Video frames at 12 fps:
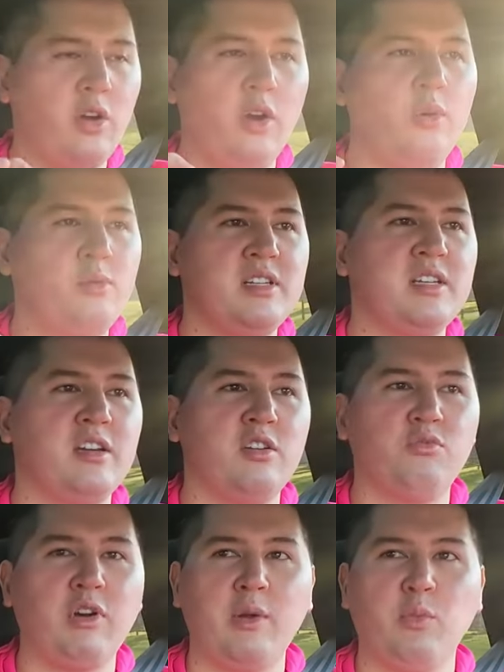honed
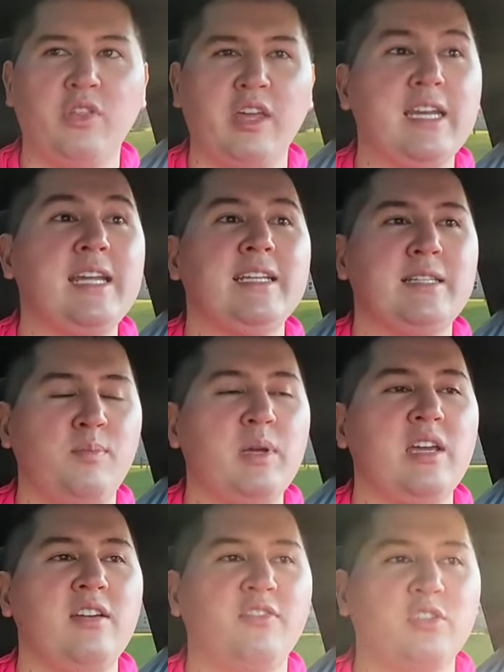in right where they need to
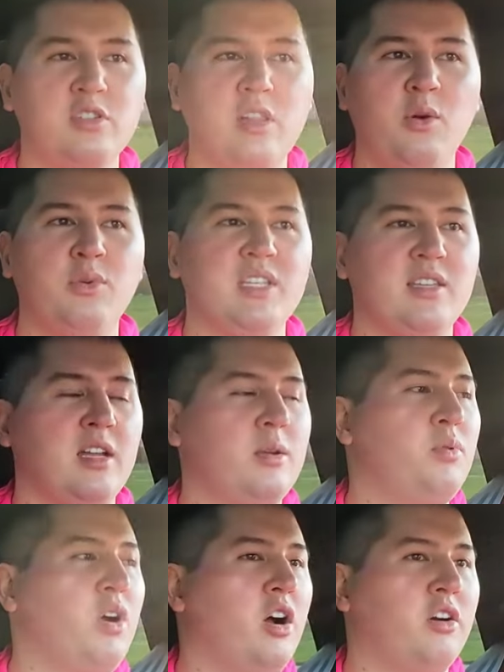be for slow and steady
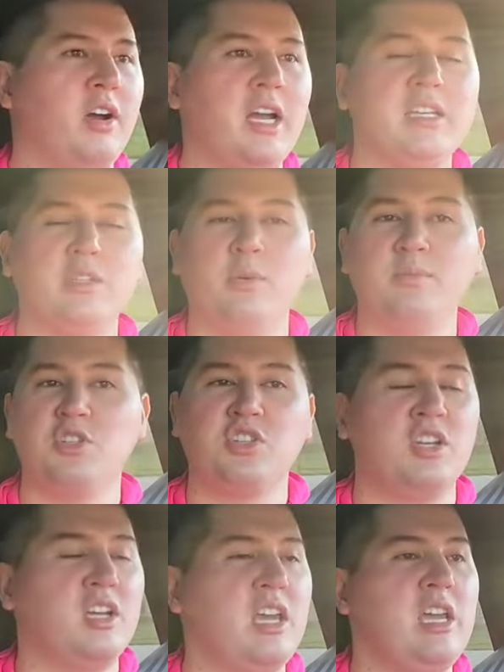progress, so I'm
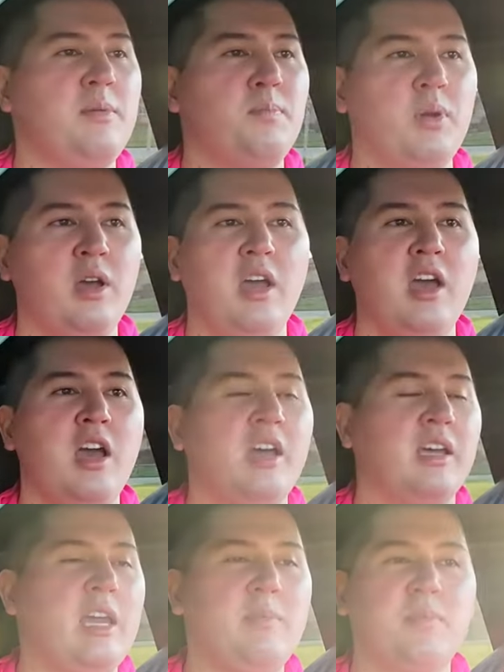just gonna keep
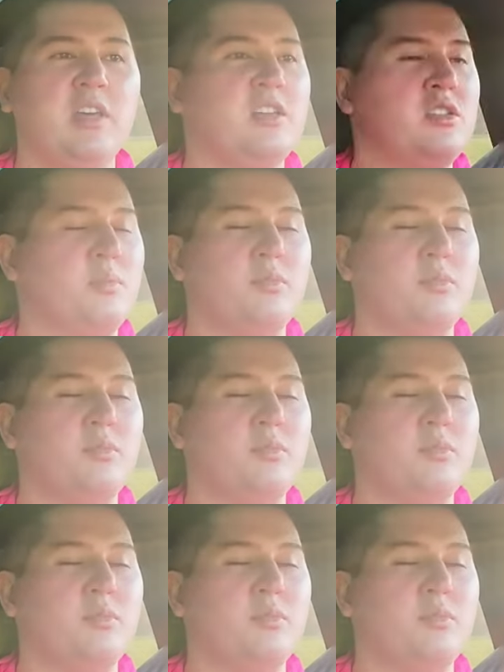things